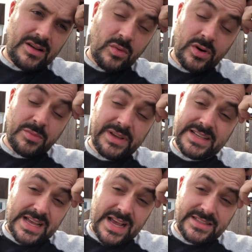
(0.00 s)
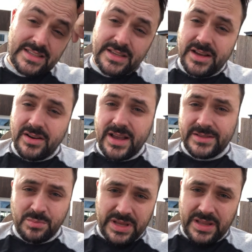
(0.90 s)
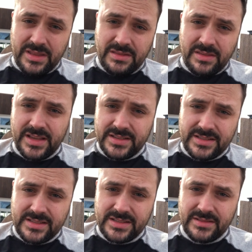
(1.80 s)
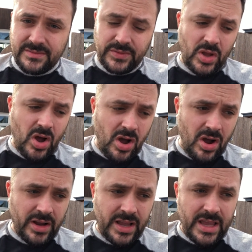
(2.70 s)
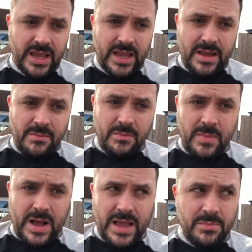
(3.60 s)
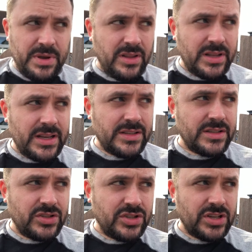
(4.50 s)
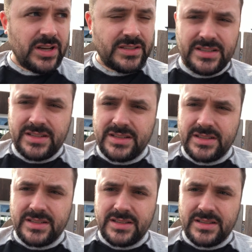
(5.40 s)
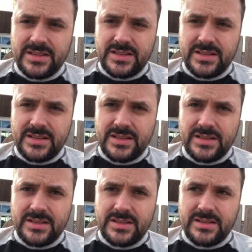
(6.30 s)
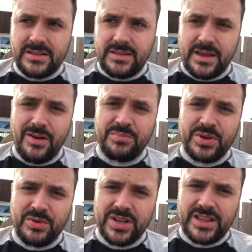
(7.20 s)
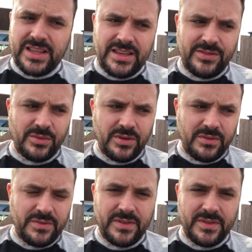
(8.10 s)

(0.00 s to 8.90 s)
one of the biggest highs of the year has been this vlog. My ability to just therapeutically sort of